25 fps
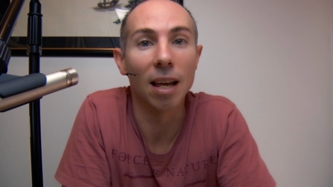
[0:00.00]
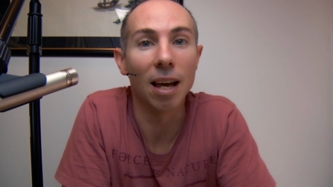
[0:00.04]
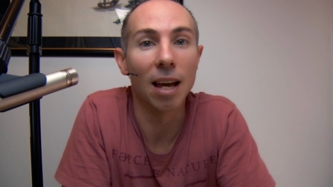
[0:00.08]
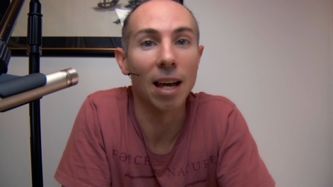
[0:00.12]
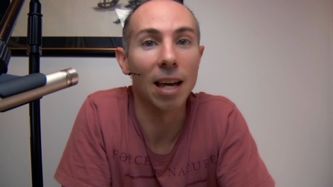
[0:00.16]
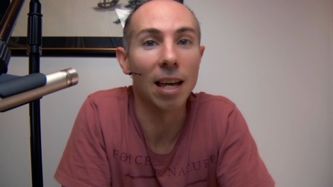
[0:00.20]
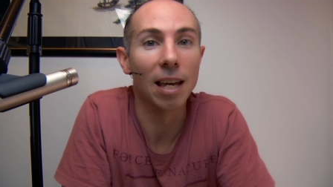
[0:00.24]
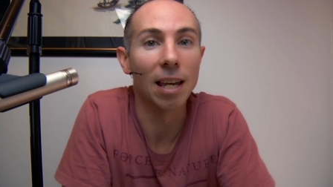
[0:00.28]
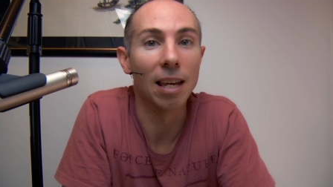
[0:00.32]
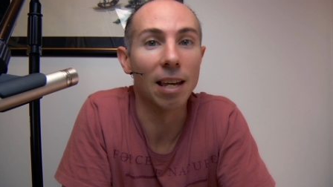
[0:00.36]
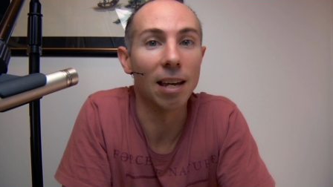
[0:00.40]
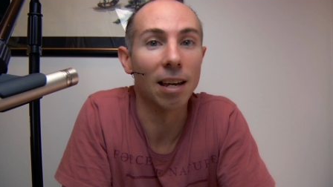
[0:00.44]

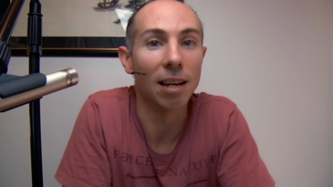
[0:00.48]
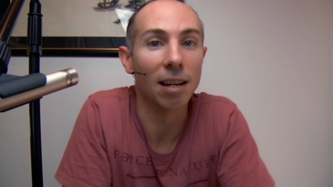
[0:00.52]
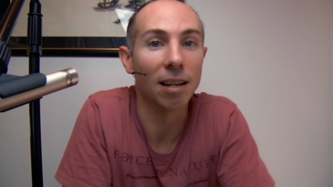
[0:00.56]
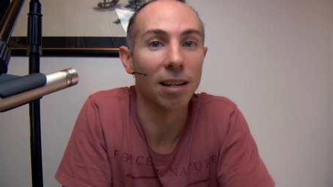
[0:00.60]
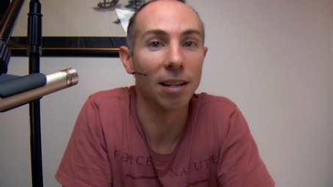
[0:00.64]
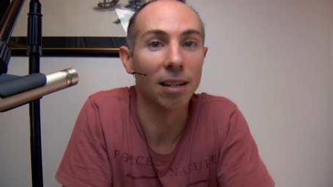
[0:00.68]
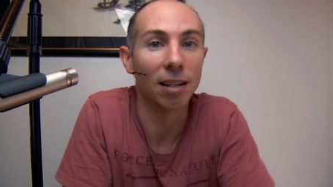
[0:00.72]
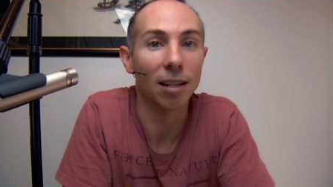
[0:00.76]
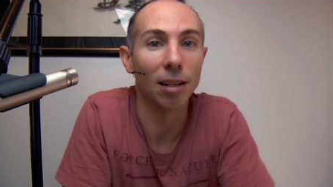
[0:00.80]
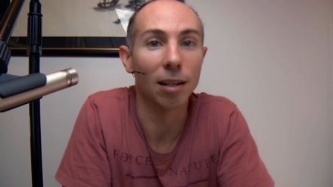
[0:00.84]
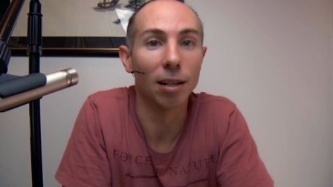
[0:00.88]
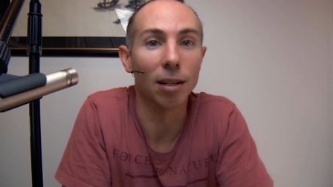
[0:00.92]

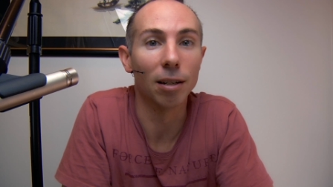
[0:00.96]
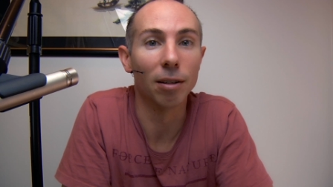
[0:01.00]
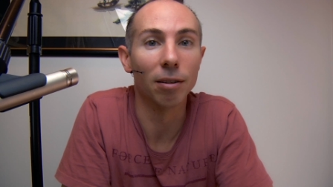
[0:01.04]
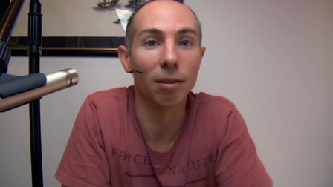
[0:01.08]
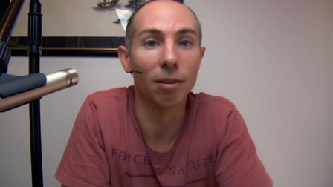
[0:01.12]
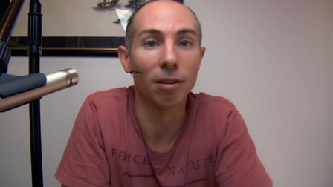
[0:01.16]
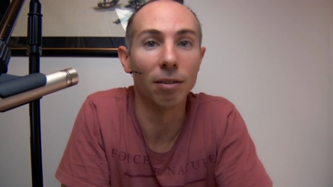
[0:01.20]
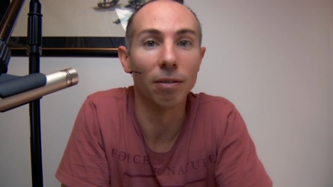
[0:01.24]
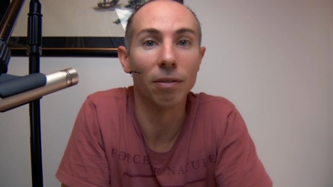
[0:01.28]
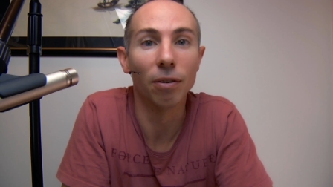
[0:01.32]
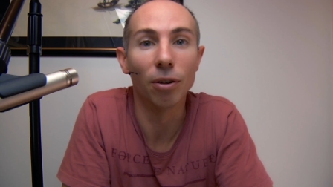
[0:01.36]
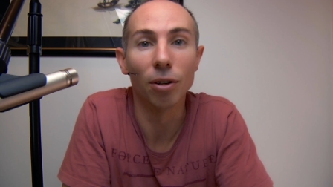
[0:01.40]

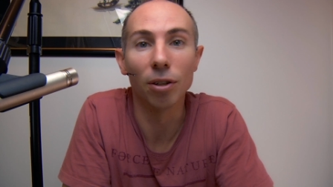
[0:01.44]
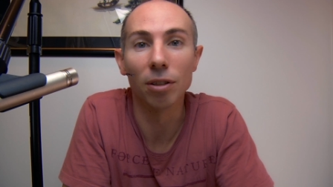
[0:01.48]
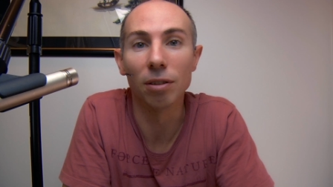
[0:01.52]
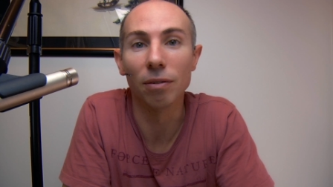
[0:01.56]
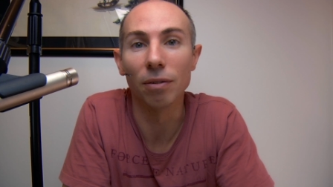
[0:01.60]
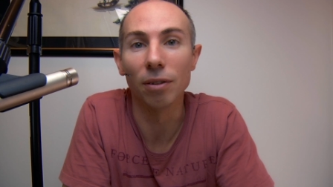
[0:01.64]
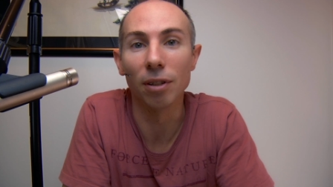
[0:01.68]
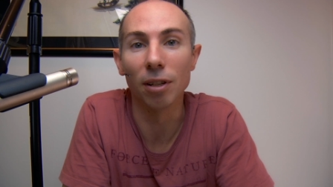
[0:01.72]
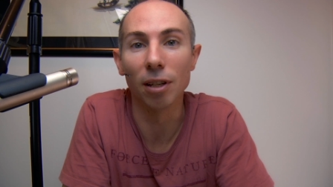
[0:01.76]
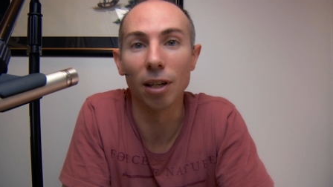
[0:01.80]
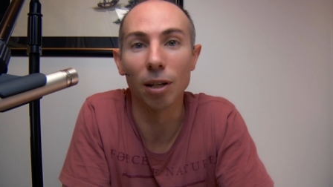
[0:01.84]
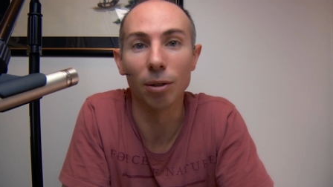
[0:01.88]
the first
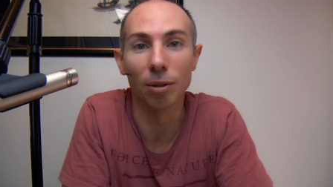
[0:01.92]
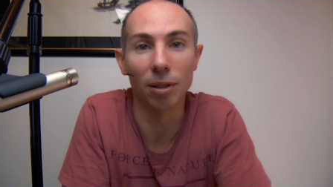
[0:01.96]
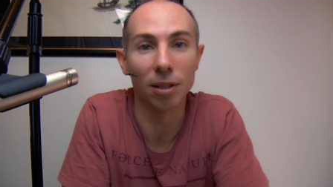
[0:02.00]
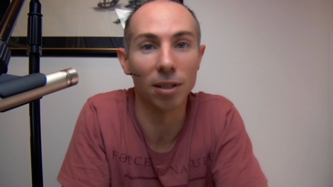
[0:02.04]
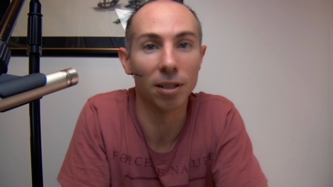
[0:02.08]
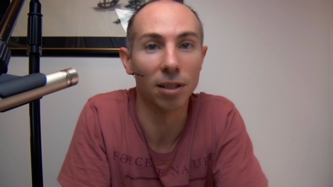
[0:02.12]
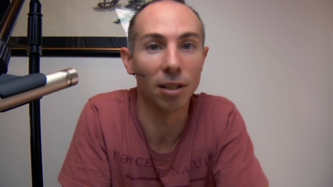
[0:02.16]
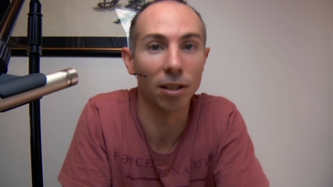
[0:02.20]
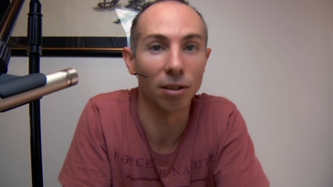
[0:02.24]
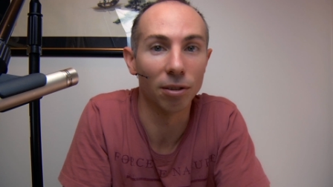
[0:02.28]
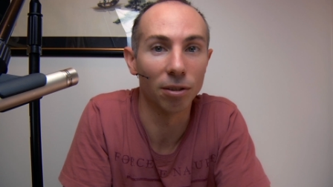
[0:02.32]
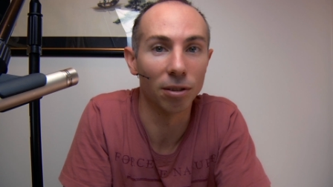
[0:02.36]
video in a
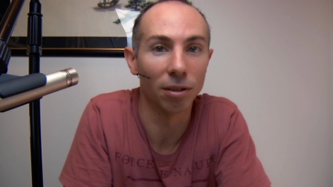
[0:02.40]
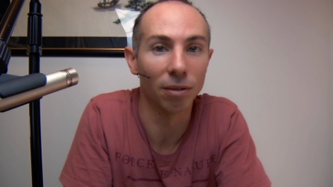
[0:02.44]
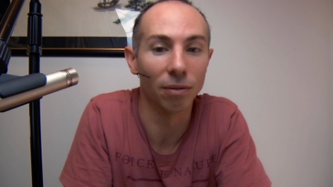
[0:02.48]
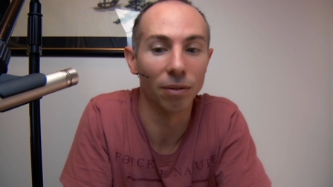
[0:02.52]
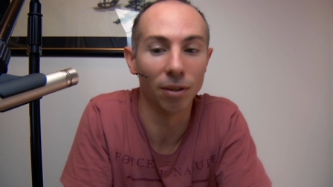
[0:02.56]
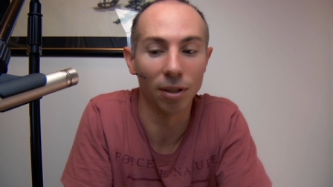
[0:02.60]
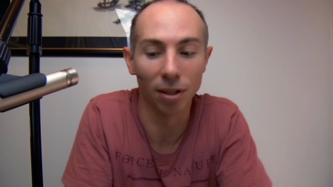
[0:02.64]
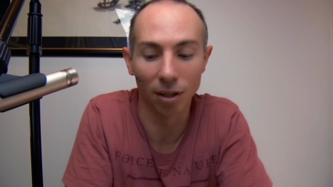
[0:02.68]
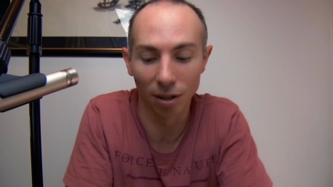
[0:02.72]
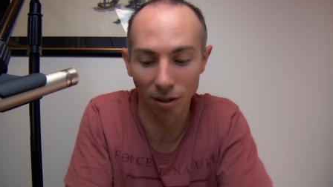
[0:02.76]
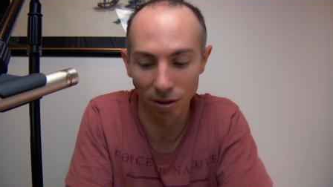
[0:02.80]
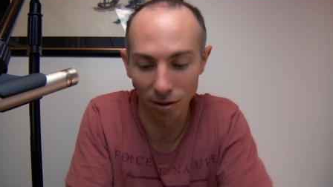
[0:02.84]
series of
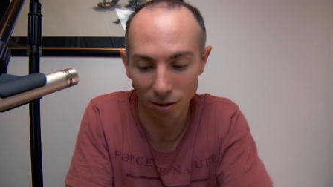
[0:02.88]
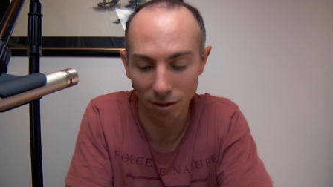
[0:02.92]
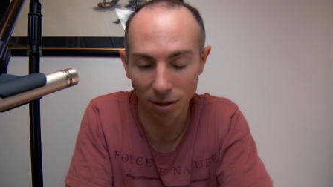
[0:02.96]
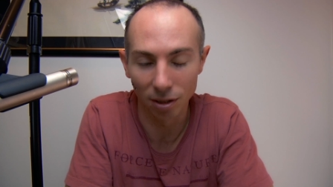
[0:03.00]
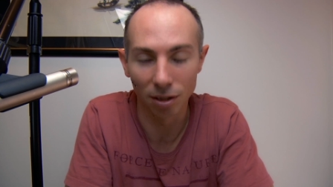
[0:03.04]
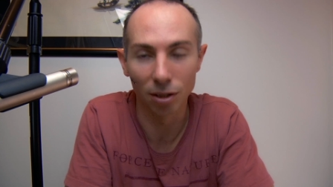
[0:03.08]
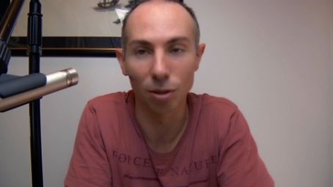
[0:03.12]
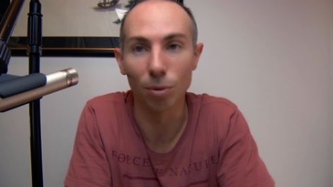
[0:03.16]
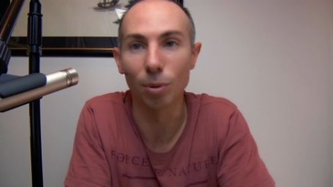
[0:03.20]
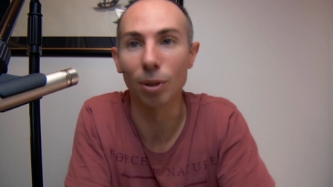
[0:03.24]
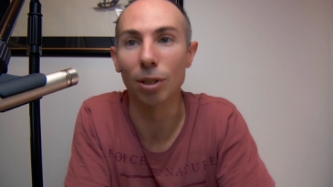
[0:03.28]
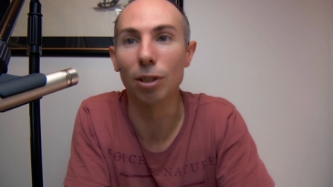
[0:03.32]
videos
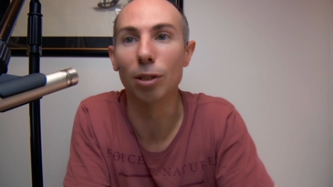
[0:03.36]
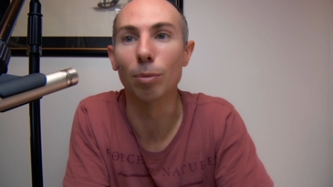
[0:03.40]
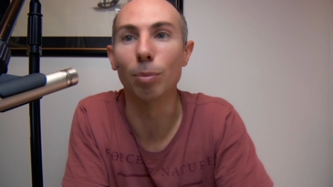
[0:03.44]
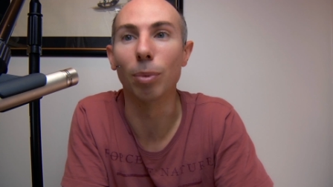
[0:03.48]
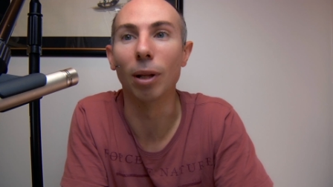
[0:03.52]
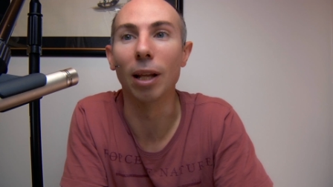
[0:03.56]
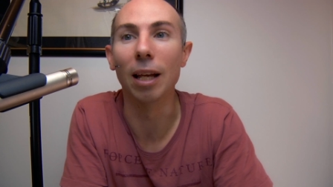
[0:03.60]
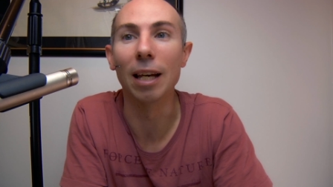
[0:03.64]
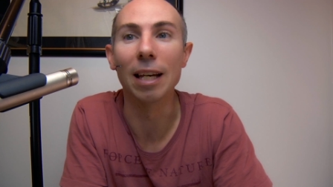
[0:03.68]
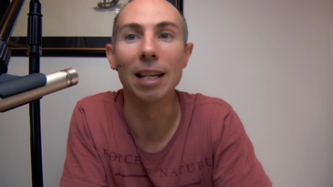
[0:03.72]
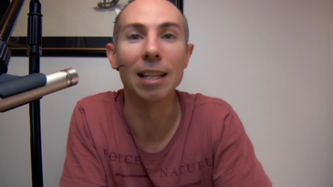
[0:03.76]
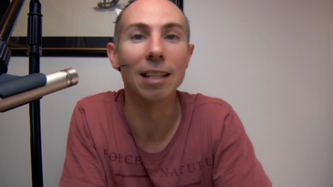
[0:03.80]
just to
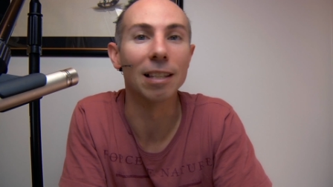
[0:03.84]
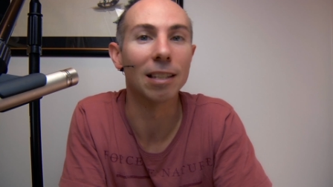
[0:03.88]
explain